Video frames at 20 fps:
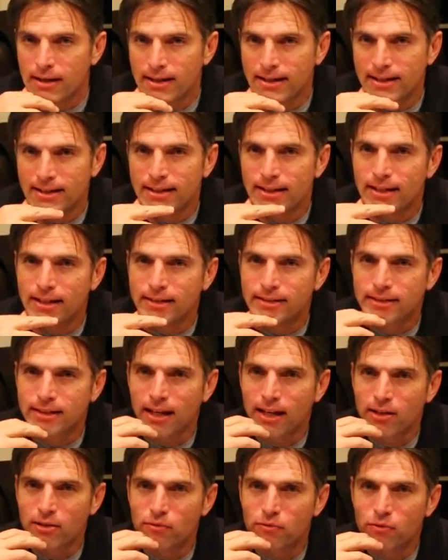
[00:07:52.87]
It's
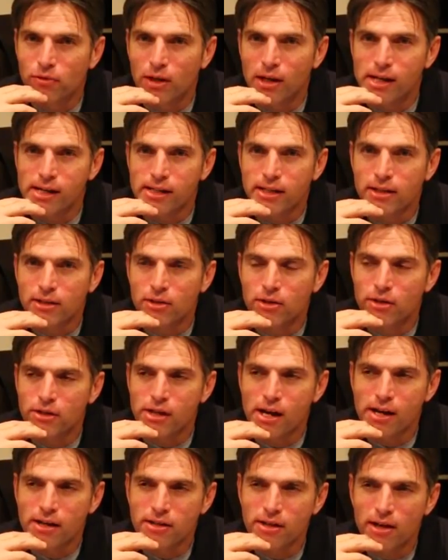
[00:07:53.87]
kind of like, you know,
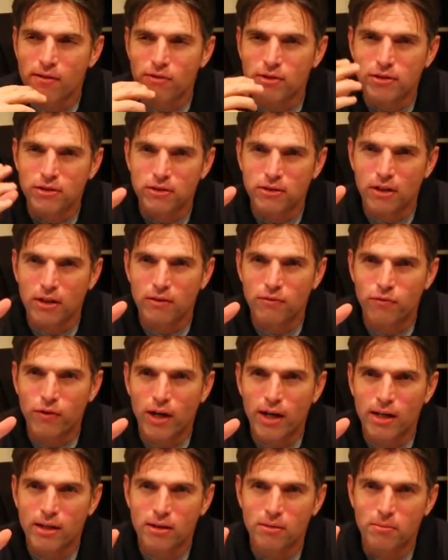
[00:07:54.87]
yeah, you have a stud
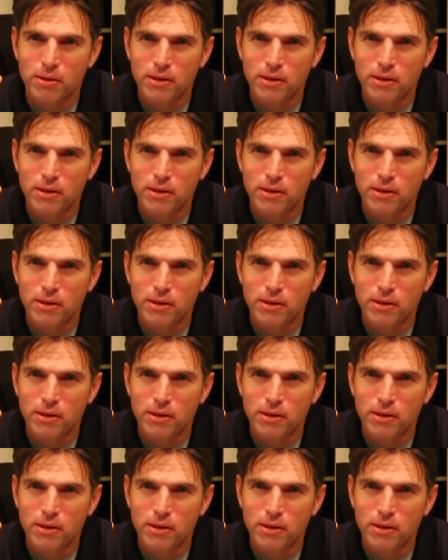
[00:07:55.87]
finder,